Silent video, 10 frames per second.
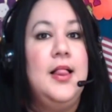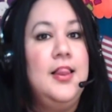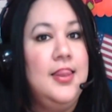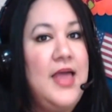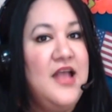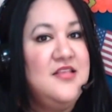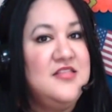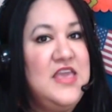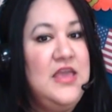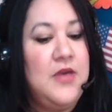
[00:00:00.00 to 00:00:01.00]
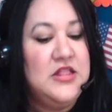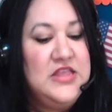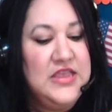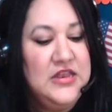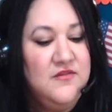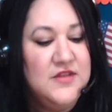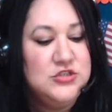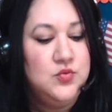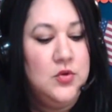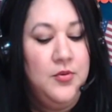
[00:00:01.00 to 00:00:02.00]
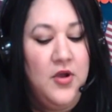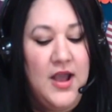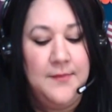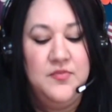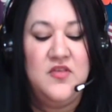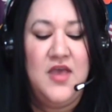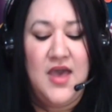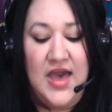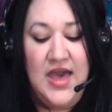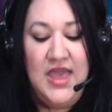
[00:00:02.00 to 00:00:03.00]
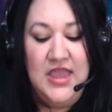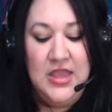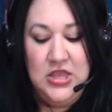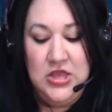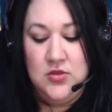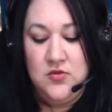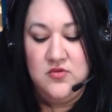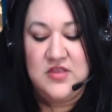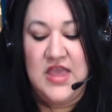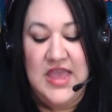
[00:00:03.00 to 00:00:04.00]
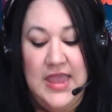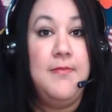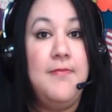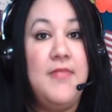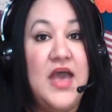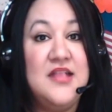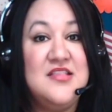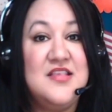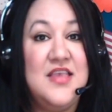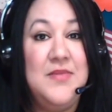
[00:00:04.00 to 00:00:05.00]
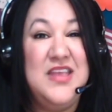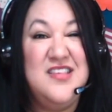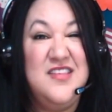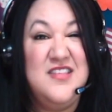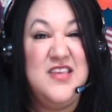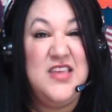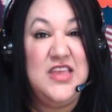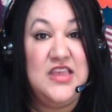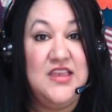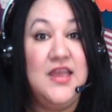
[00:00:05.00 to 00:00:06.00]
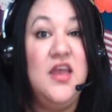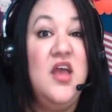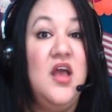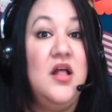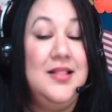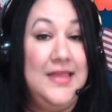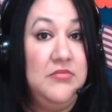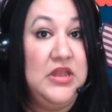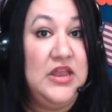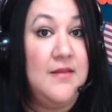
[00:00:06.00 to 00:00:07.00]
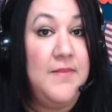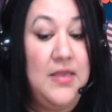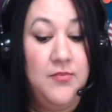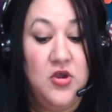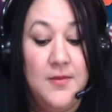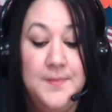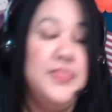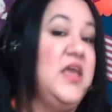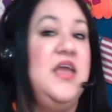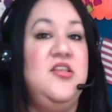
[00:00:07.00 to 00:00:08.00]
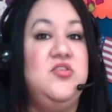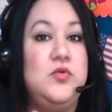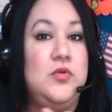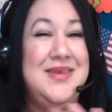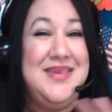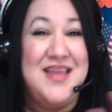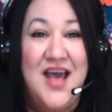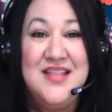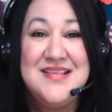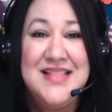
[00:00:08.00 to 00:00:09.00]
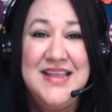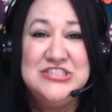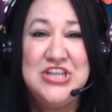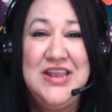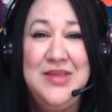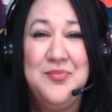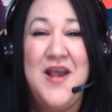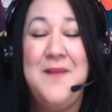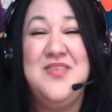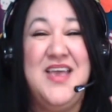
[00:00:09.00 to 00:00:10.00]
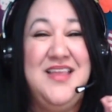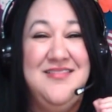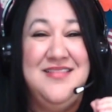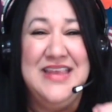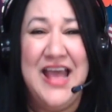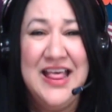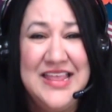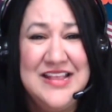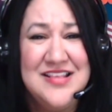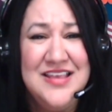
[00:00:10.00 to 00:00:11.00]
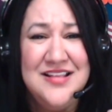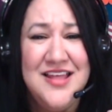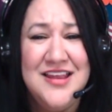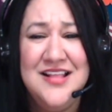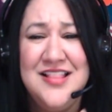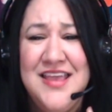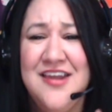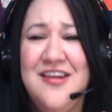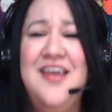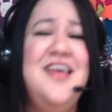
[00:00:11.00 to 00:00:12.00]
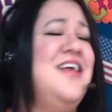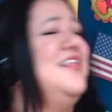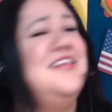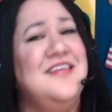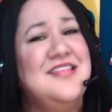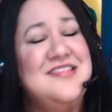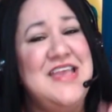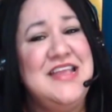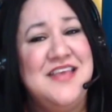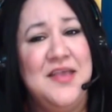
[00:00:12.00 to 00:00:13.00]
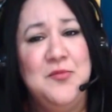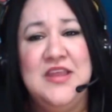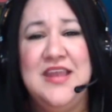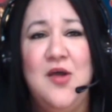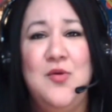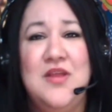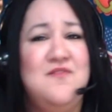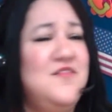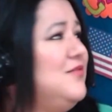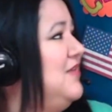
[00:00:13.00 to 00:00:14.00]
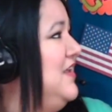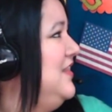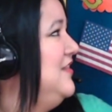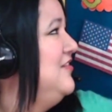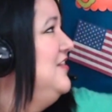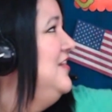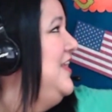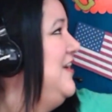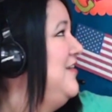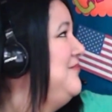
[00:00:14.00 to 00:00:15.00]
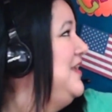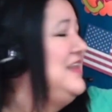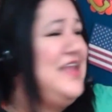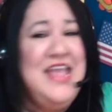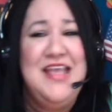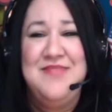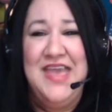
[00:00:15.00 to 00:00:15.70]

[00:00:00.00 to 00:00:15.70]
Last thing about the individual props, I use a matte, M-A-T-T-E, laminating paper. I do not like shiny props. I do not like seeing a lot of glare. It's daytime right now when I'm filming and there's glare on my name